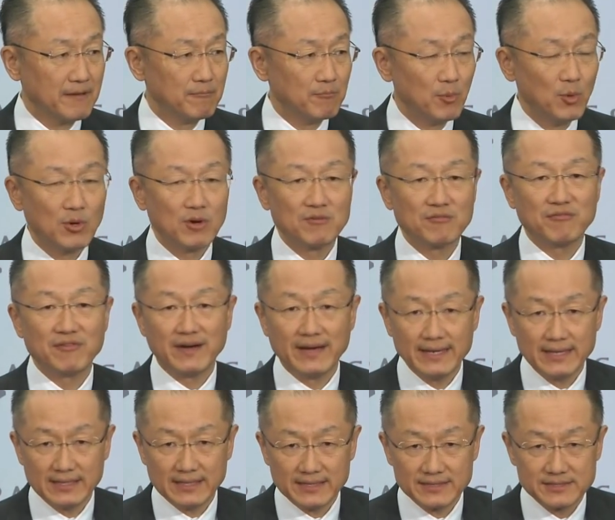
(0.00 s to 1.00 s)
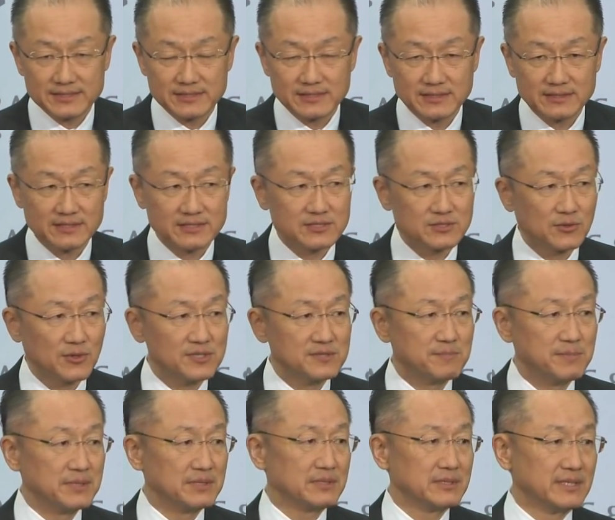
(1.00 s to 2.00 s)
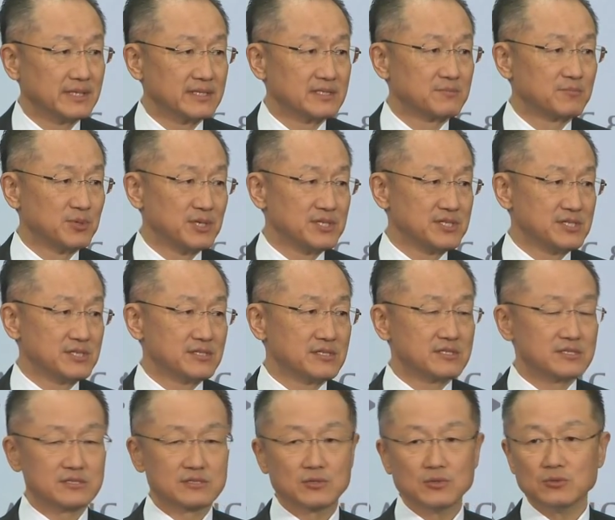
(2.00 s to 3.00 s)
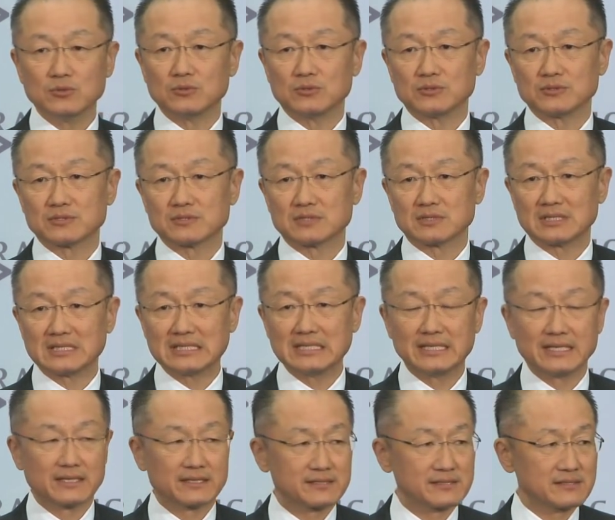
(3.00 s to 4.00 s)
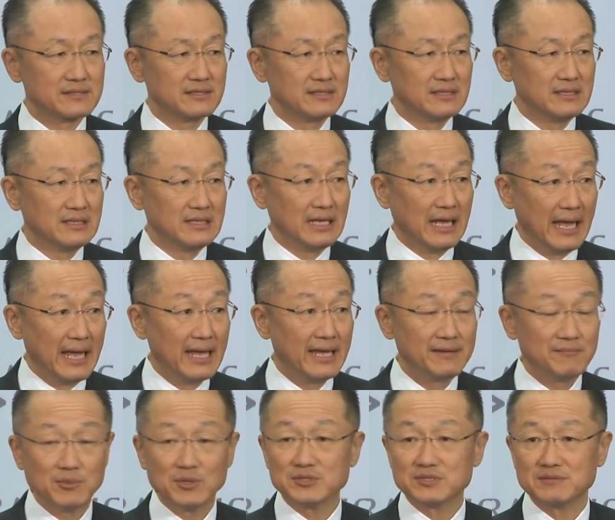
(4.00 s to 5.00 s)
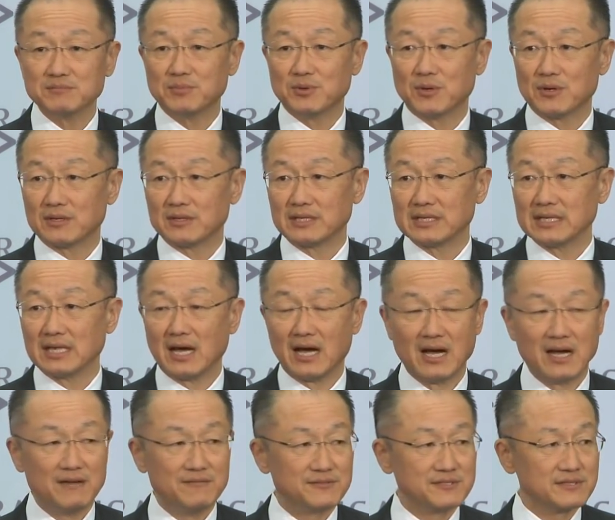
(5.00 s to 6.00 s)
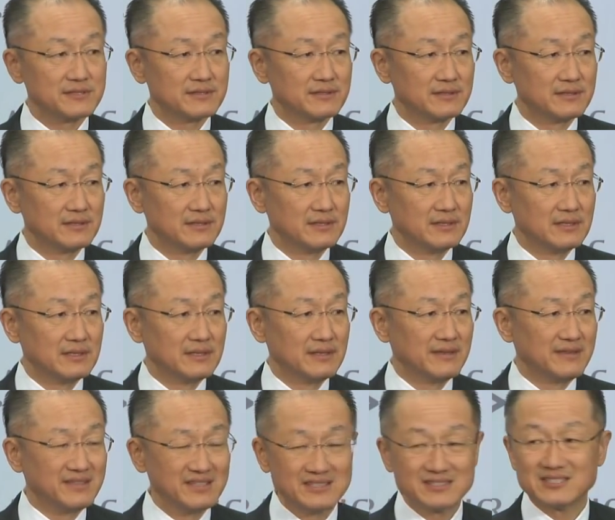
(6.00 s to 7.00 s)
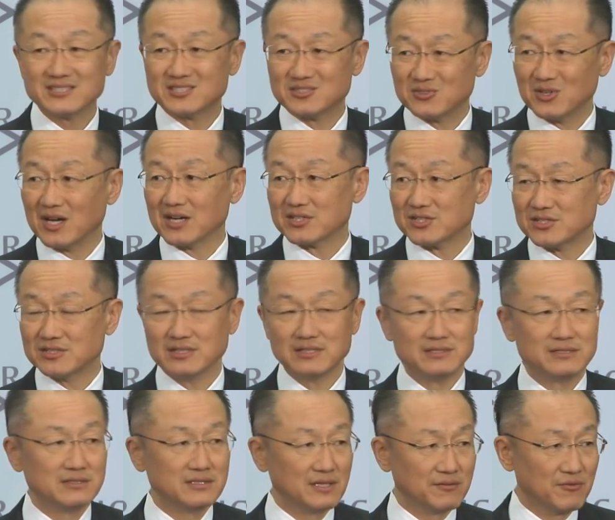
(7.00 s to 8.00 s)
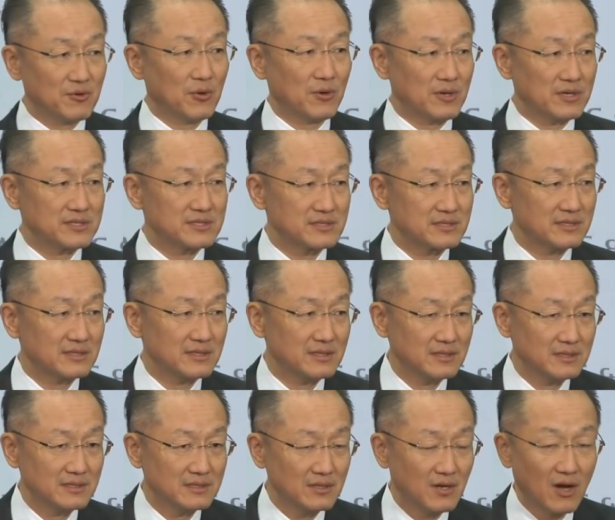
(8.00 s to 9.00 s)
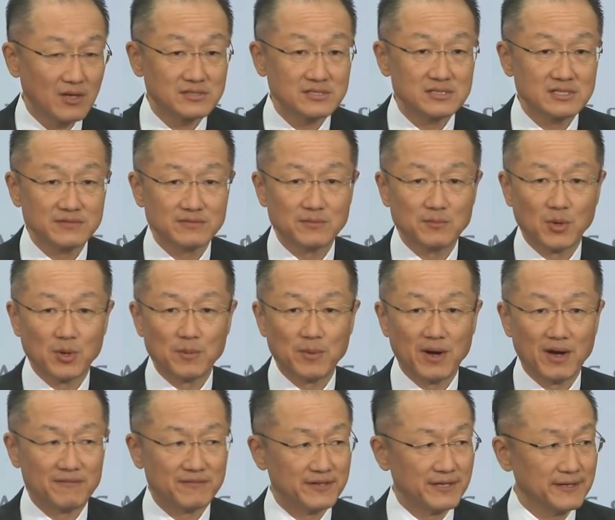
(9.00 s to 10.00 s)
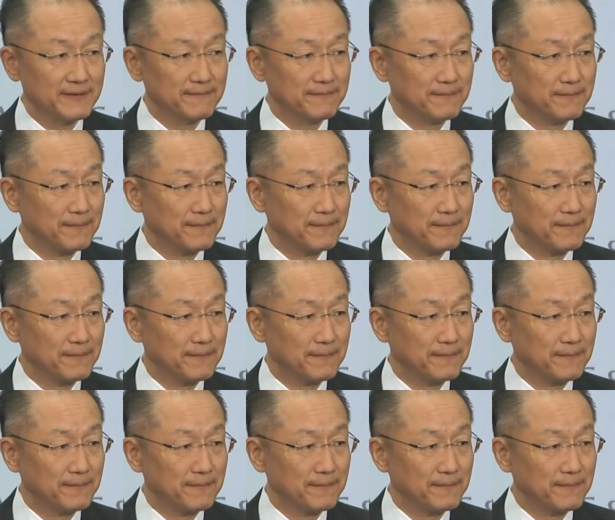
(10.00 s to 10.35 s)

More violence destroys buildings, bridges, schools, clinics, and most importantly, lives. This destruction, of course, causes even more poverty.